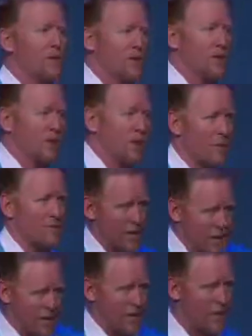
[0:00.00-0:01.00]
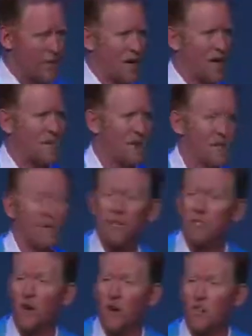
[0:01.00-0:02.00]
a sternum rub, trying to get him to cough it up.
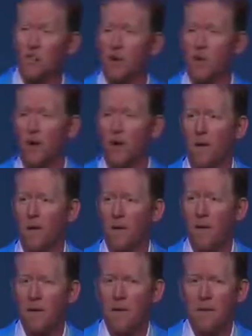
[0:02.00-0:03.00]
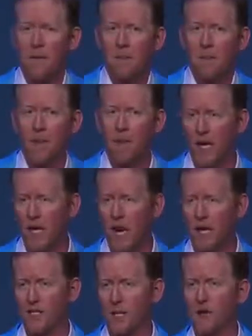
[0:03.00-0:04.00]
Then he started CPR. And we could
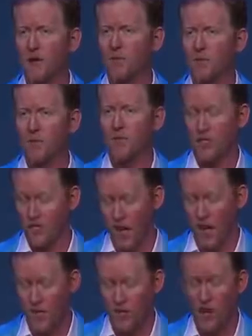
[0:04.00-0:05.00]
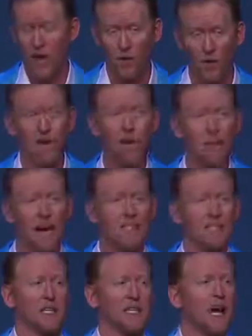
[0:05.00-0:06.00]
actually hear him saying to John, come
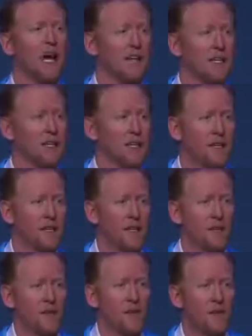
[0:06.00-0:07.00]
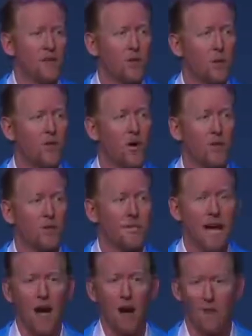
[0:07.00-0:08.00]
back to the light. So John
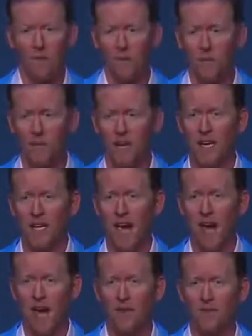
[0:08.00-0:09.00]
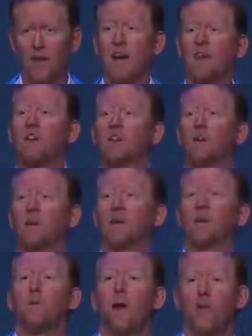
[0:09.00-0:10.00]
was out for a minute and a half, finally
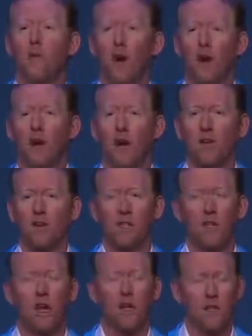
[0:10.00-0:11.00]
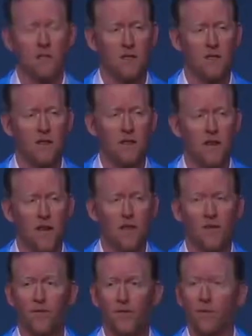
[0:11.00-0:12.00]
spit up all the water out of his lungs.
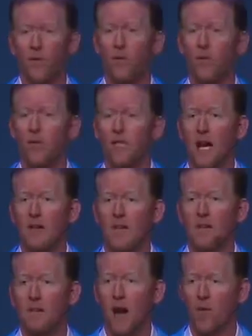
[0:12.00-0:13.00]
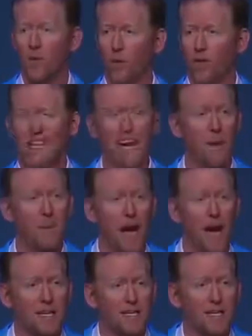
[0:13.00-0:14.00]
And the first words out of his mouth were, "Did I
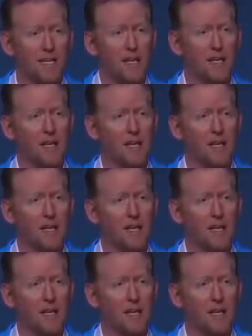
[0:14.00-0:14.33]
pass?"